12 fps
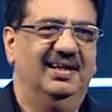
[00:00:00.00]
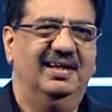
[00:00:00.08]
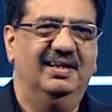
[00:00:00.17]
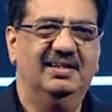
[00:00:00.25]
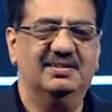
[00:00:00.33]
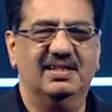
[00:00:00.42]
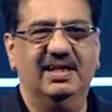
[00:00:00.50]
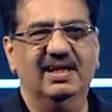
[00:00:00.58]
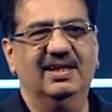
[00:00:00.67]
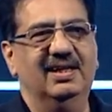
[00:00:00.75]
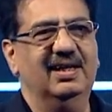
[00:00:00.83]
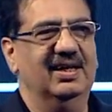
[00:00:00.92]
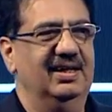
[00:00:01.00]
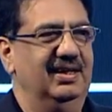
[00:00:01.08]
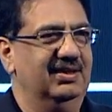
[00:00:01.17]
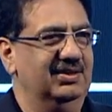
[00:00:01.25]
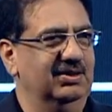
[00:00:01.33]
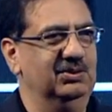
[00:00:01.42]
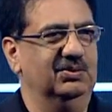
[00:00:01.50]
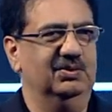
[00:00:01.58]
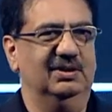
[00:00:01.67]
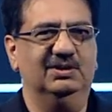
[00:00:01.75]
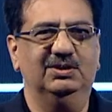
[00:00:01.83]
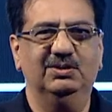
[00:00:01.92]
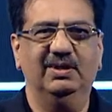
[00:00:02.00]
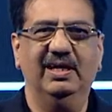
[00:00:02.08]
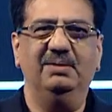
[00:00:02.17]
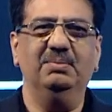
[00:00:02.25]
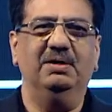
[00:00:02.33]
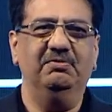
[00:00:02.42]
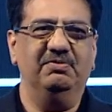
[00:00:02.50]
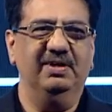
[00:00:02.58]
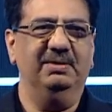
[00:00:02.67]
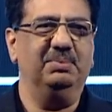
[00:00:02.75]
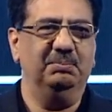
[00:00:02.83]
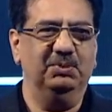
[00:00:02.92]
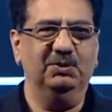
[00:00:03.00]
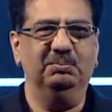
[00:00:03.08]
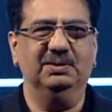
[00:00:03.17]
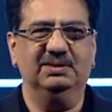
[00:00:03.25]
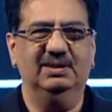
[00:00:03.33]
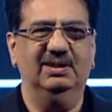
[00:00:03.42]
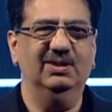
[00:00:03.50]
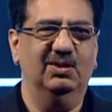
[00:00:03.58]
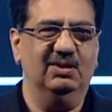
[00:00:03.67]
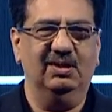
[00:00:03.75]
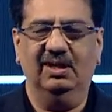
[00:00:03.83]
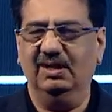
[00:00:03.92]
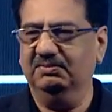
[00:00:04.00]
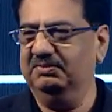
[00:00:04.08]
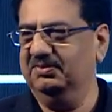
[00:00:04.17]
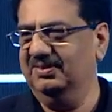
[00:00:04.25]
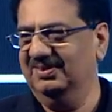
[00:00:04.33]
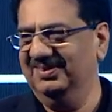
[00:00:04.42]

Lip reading: And the second thing I need to do is to tell my friend Pramod Bhasin not to laugh.